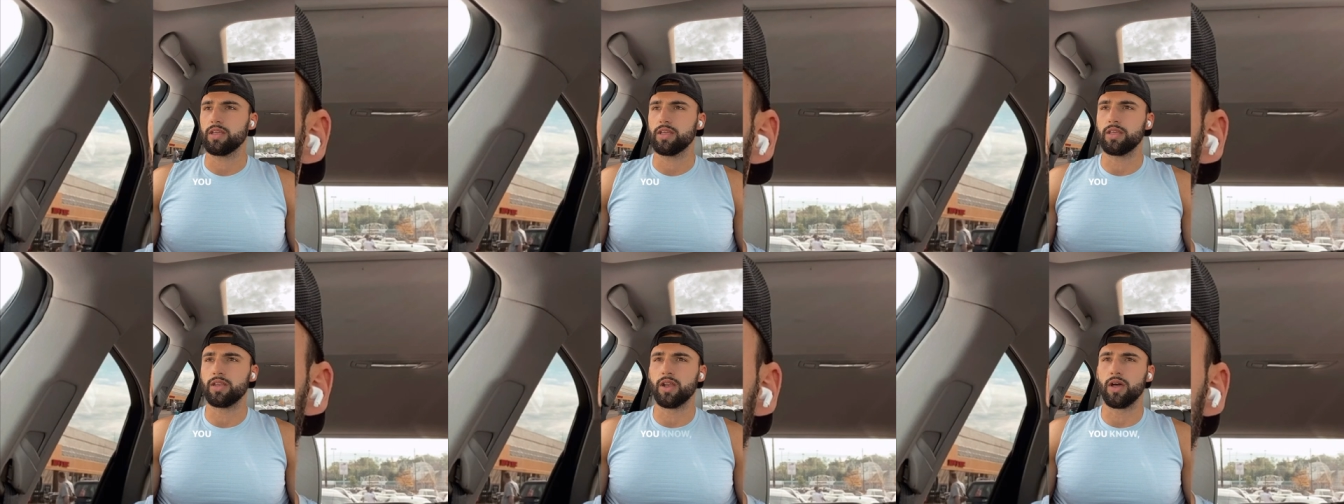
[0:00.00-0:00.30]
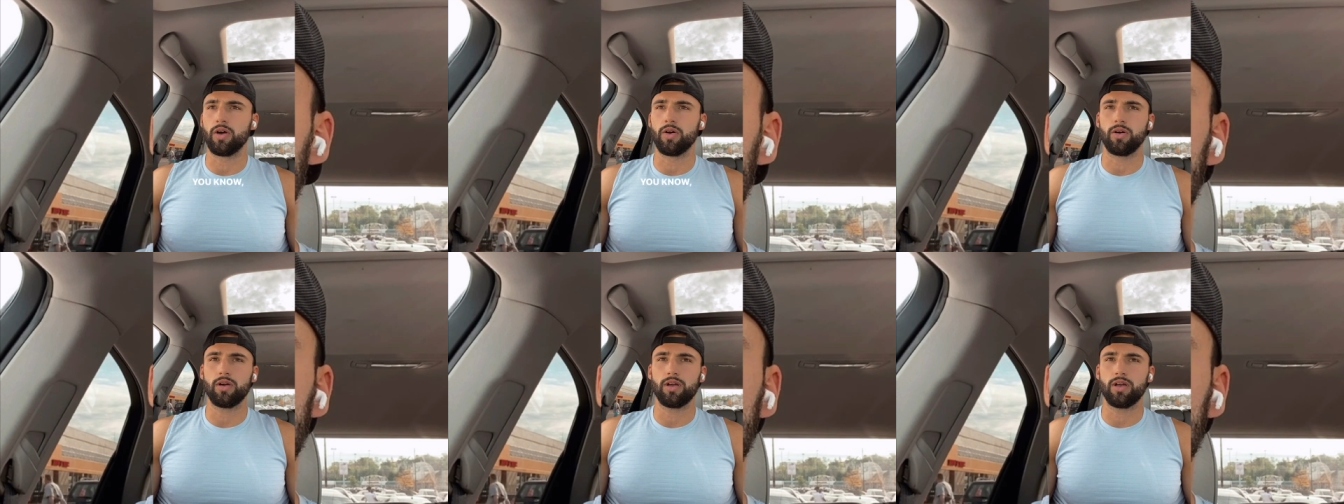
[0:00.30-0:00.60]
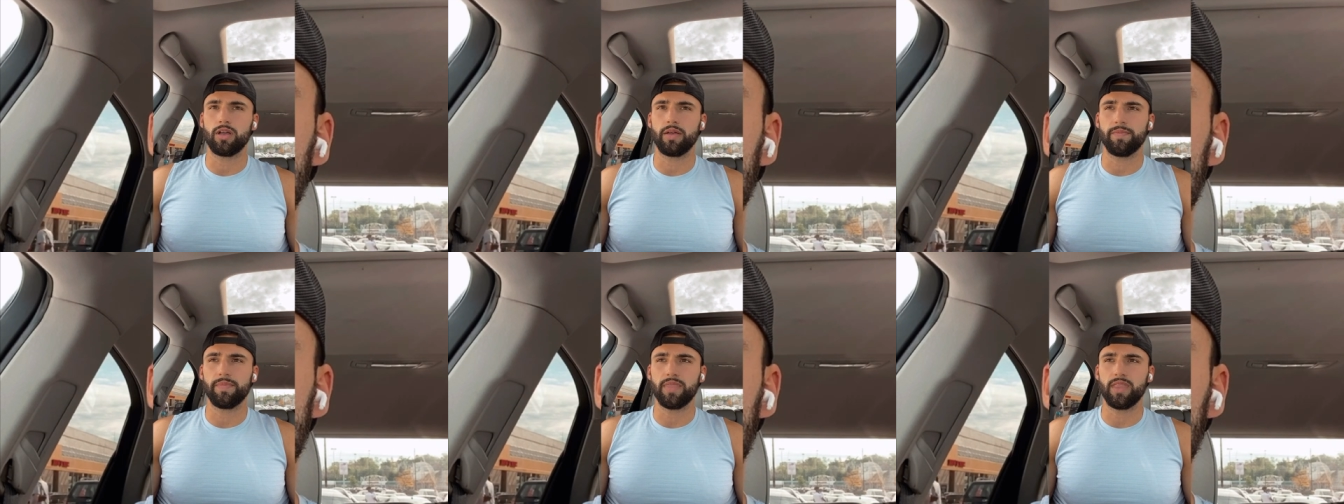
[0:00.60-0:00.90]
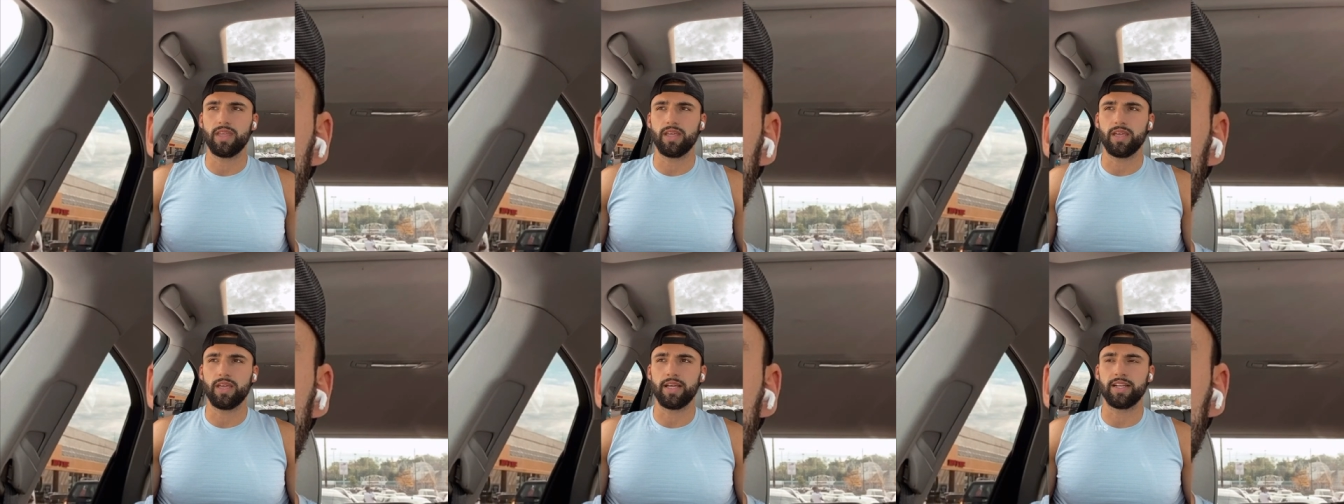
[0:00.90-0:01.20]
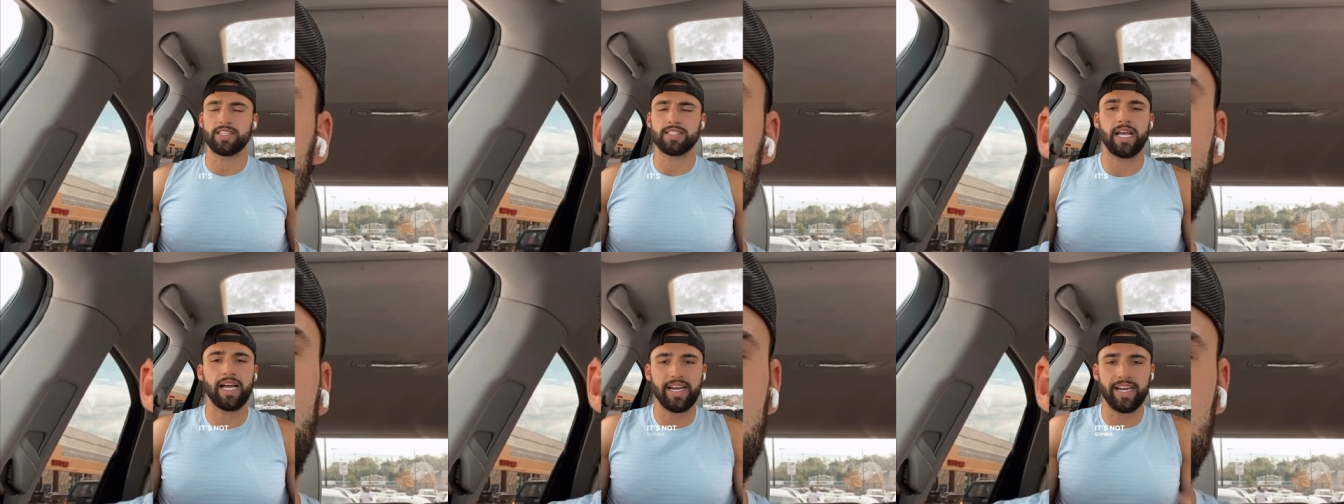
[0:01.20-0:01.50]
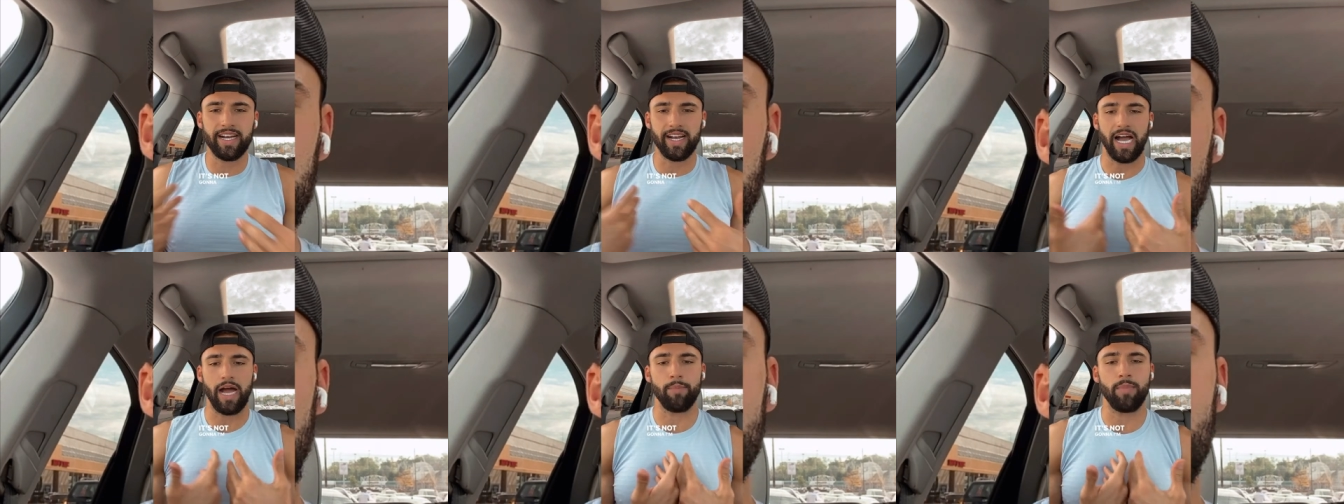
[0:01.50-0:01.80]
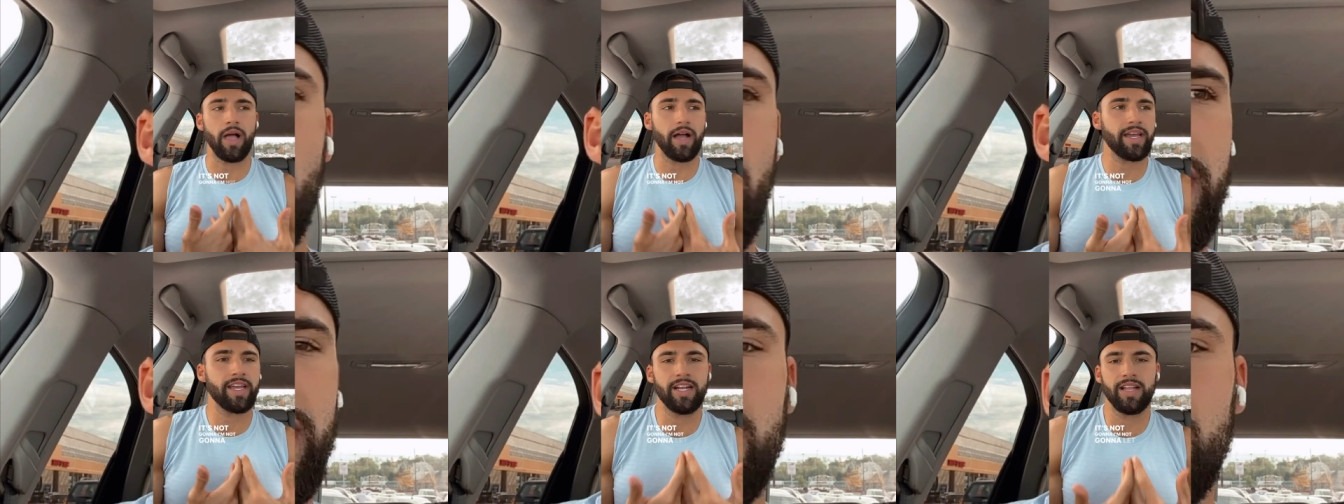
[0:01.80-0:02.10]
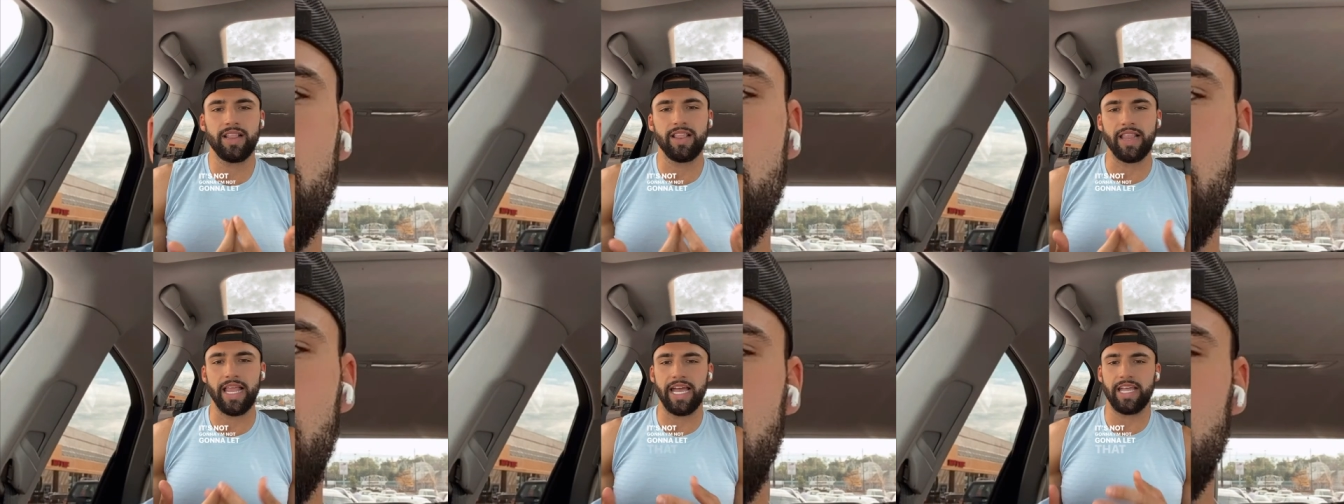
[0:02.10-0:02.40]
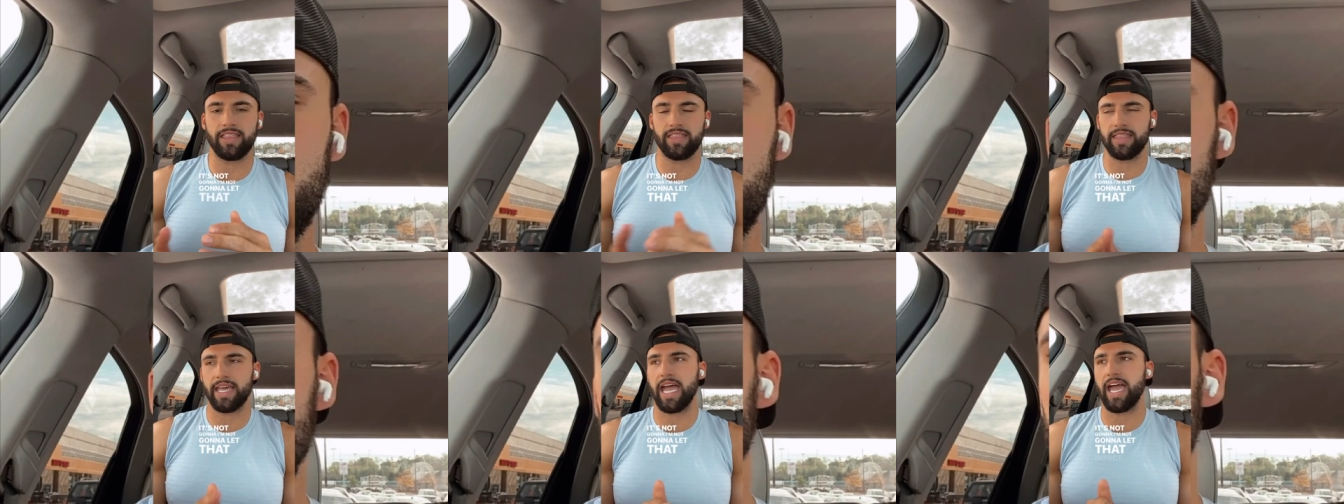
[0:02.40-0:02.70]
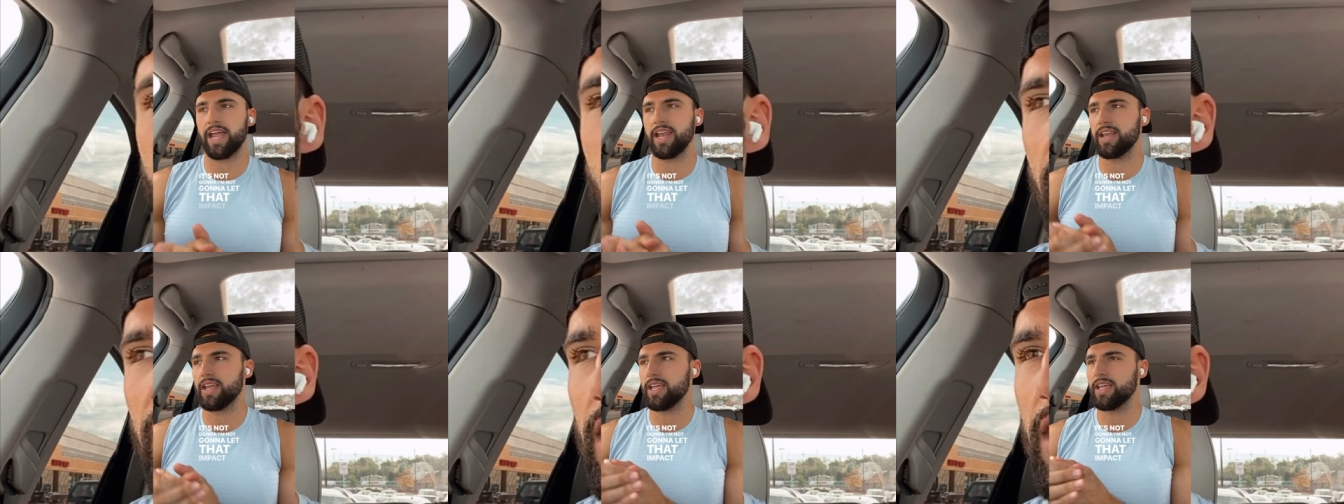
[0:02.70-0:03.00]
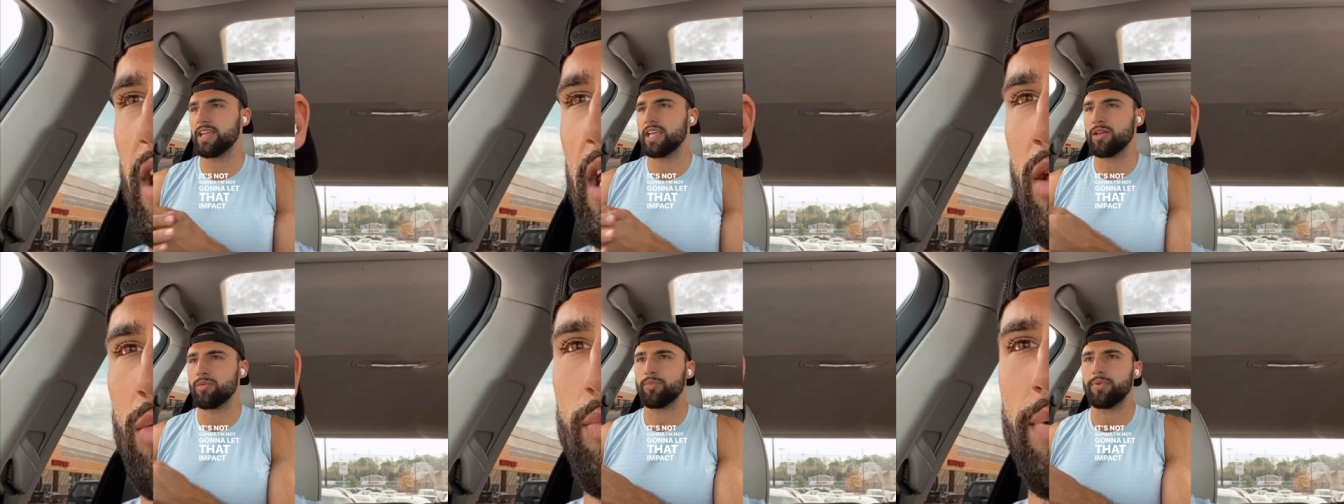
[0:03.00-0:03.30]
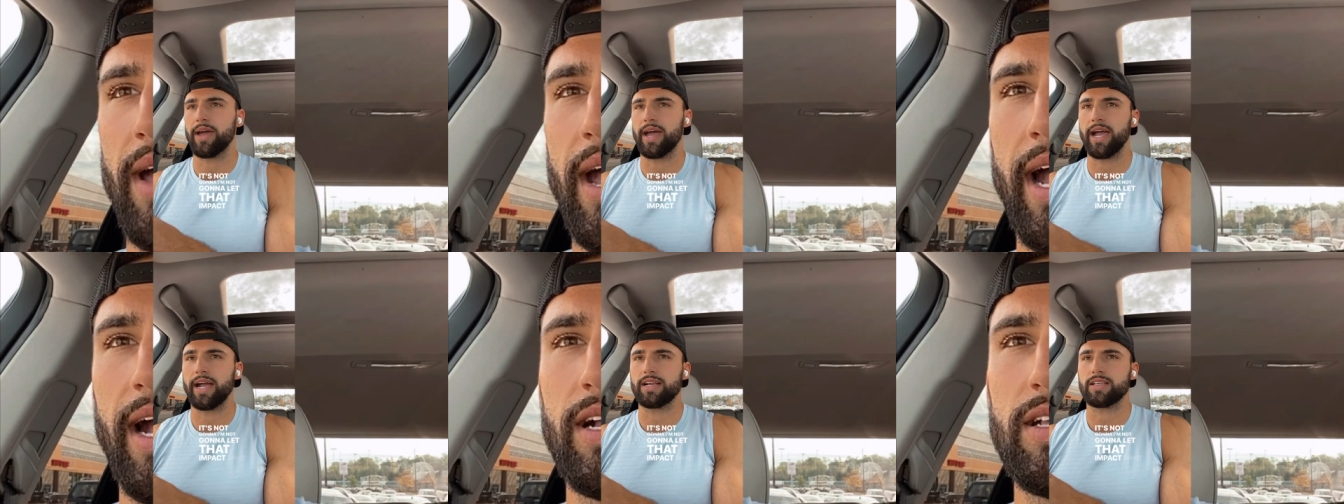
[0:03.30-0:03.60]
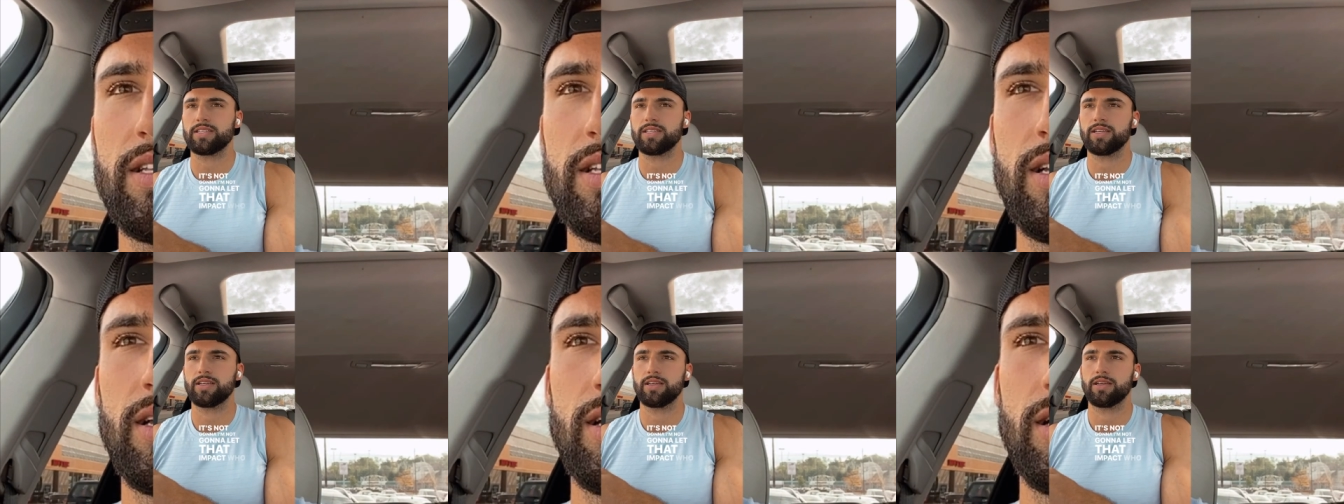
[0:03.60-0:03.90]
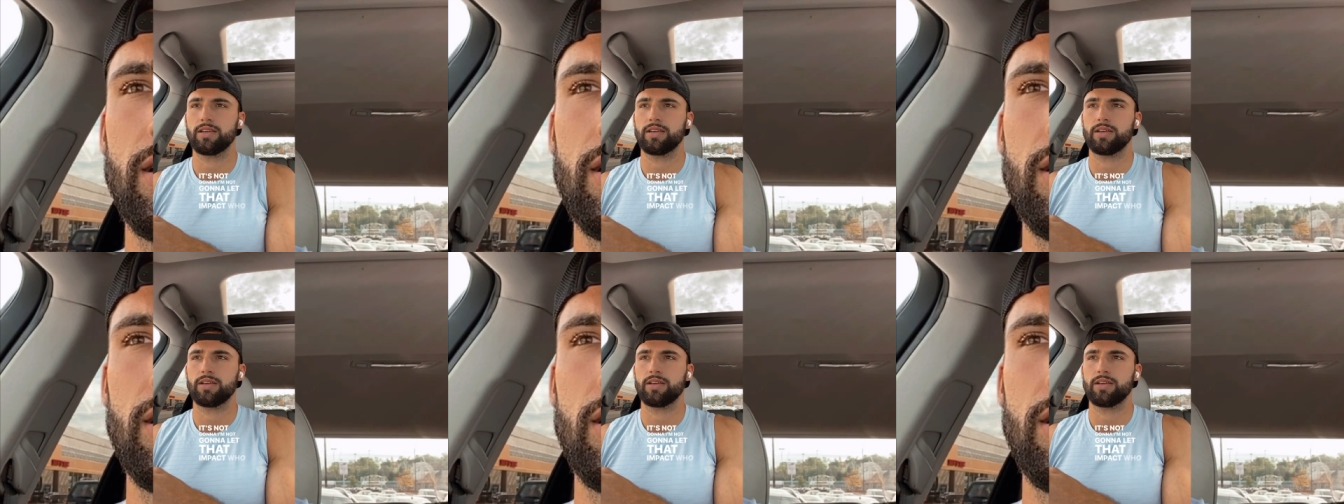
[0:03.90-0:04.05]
You know, it's not gonna, I'm not gonna let that impact